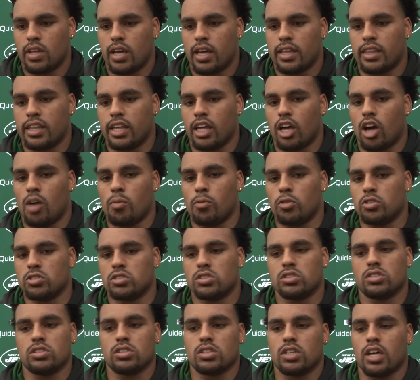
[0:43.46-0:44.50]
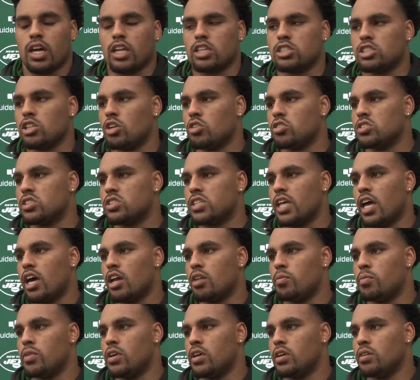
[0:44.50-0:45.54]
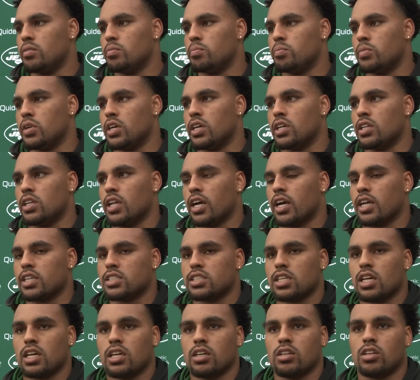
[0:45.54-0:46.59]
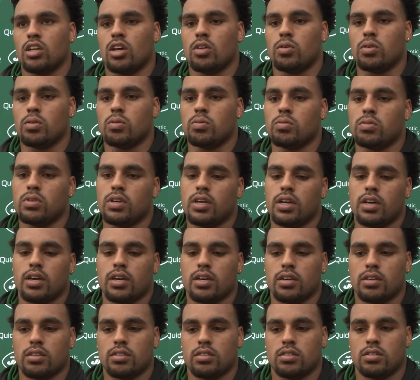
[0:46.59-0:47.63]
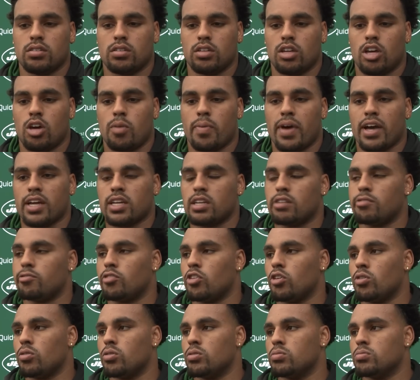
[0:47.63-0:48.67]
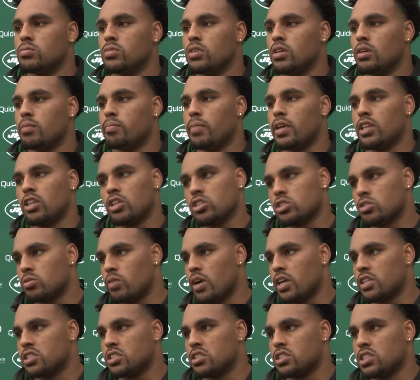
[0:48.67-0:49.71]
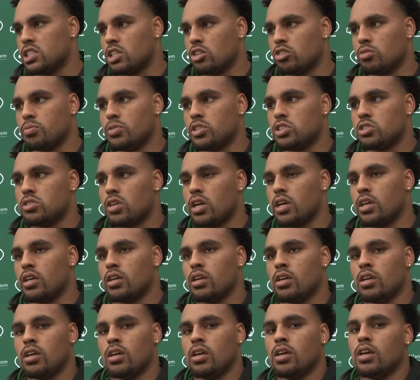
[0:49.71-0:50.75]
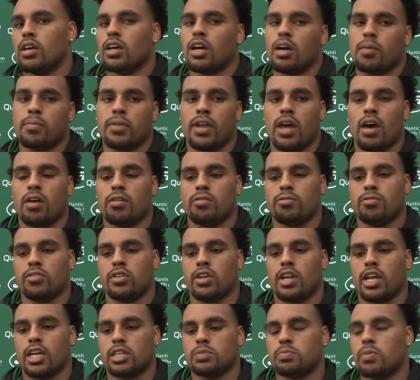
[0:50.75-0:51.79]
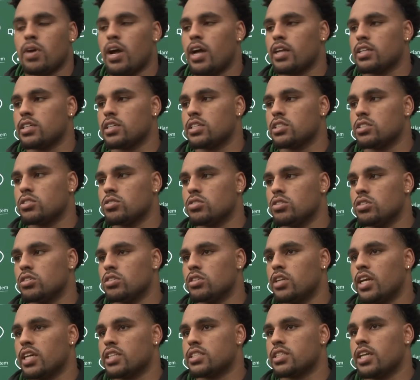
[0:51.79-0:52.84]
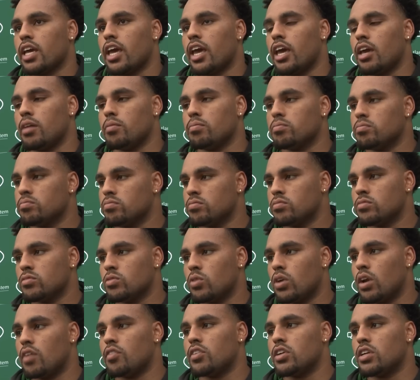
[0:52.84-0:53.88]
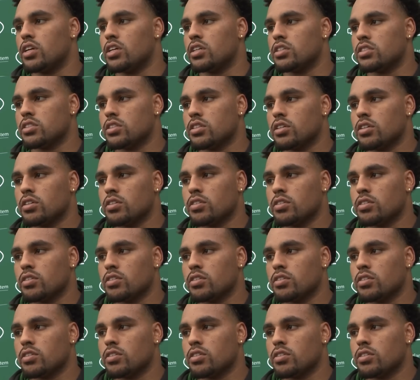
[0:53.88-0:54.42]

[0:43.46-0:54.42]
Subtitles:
I think almost kind of slowed us down a bit. But like I said, you know, we go back in the film room, make those corrections, and we'll be straight coming out for the next practice or next game, whatever it is. Yeah.